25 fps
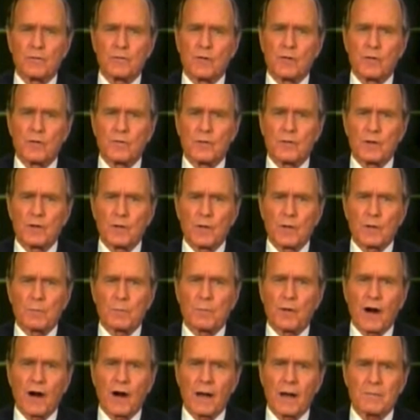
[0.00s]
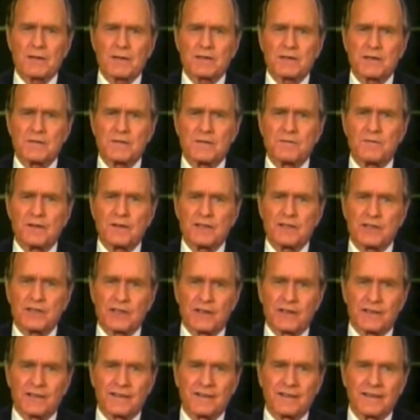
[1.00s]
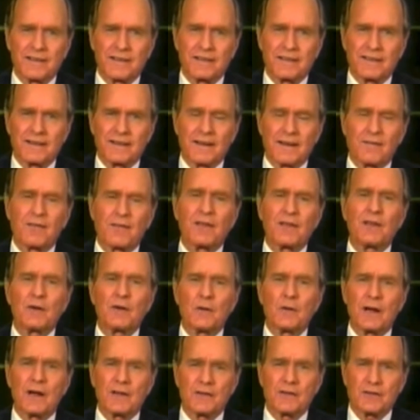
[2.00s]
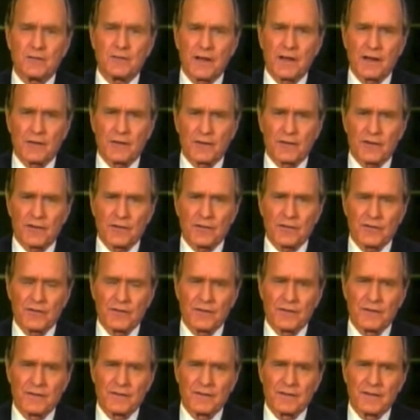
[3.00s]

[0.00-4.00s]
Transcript: to fulfill the promise and vision of the UN's founders.